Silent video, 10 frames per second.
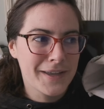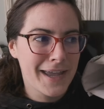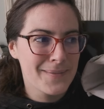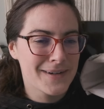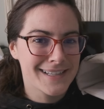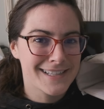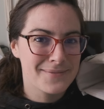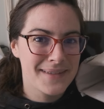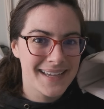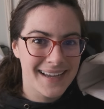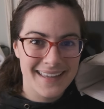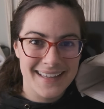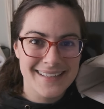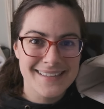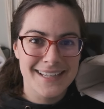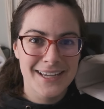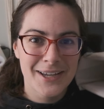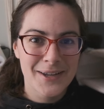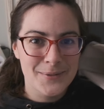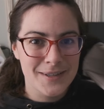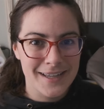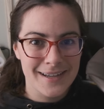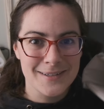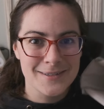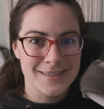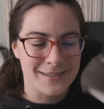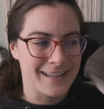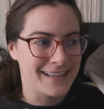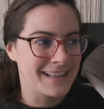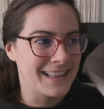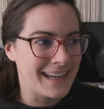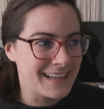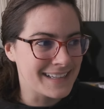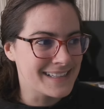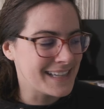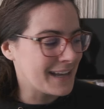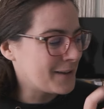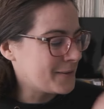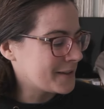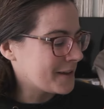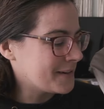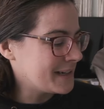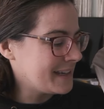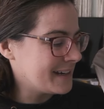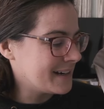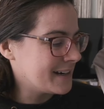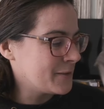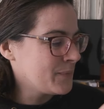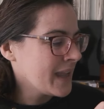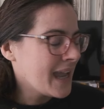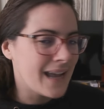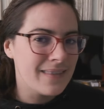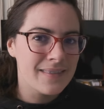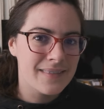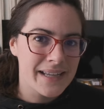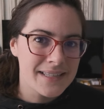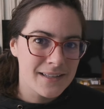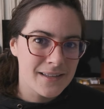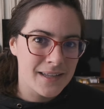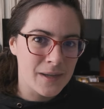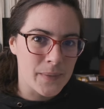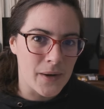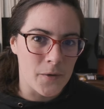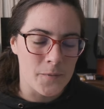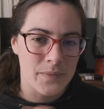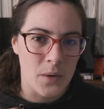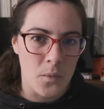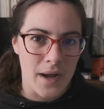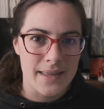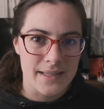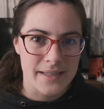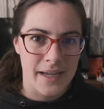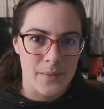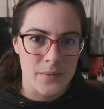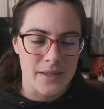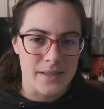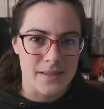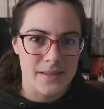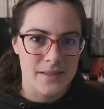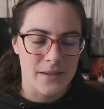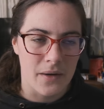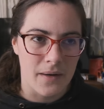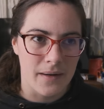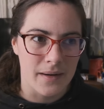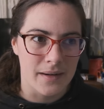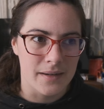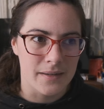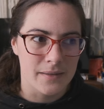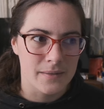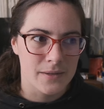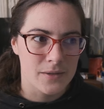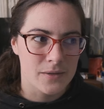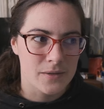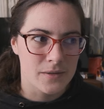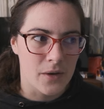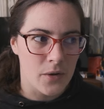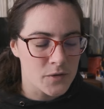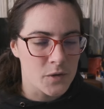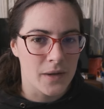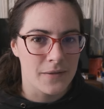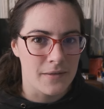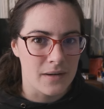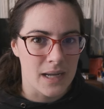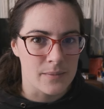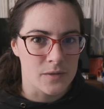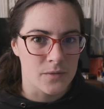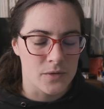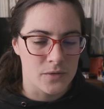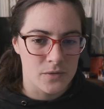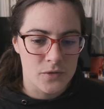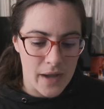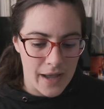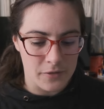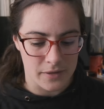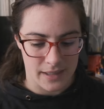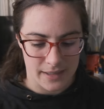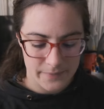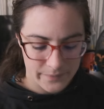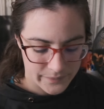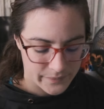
cameras to me, I guess, will go. So like the Leica CL will go in here. And that's the other thing about why these cameras are also my favorite cameras for traveling